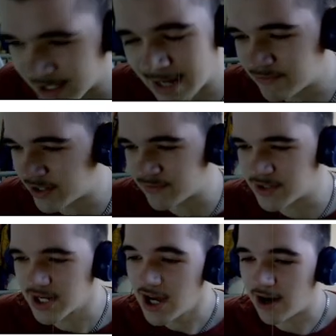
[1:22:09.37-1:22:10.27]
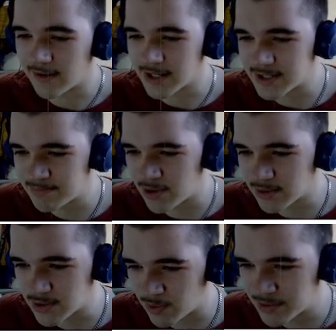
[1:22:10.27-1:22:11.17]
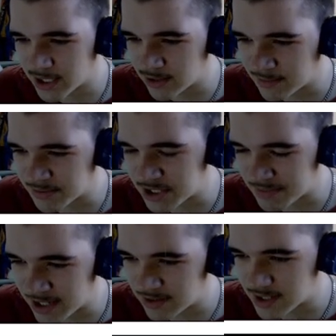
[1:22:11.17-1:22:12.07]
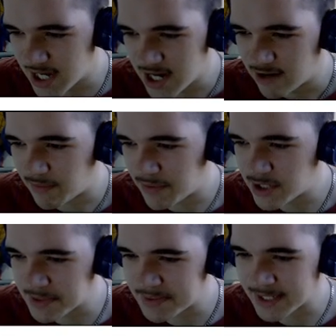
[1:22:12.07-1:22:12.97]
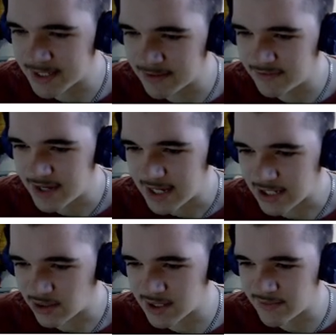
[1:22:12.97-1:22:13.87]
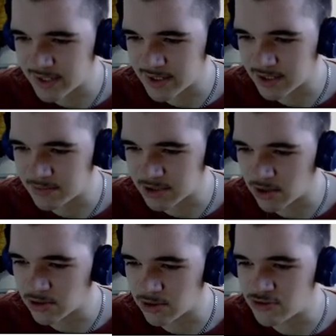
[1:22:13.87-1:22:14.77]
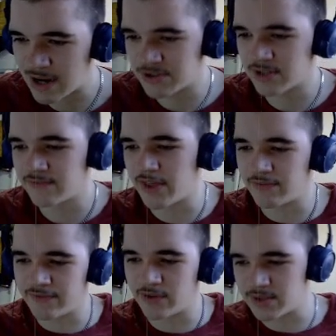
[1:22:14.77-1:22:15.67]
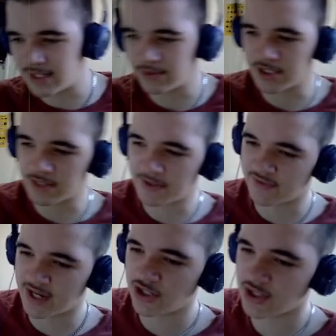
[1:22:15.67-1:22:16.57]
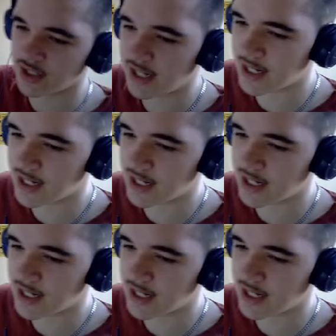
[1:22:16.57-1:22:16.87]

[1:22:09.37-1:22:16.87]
very confused. Are nuts and bolts one particular implementation might use. From the user's perspective, as long as the resulting contraption faithfully follows the language's specification, it's all